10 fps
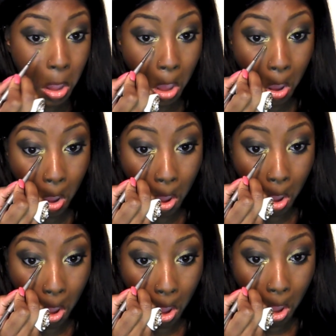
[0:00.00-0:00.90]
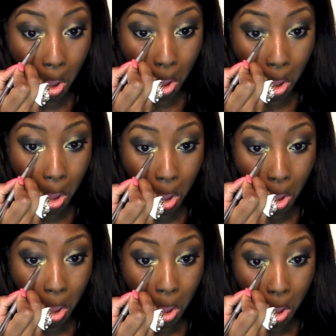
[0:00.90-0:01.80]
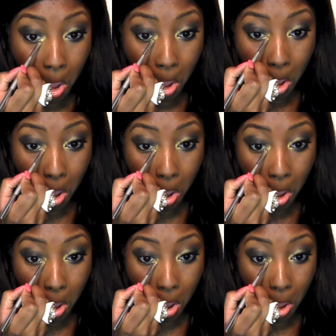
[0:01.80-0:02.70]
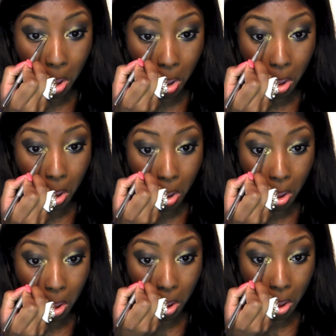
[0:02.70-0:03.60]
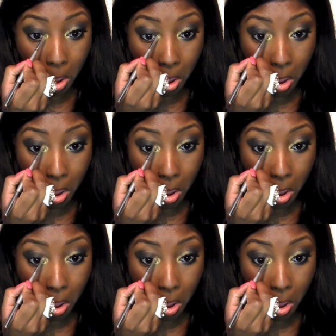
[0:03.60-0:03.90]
No one is speaking in this clip.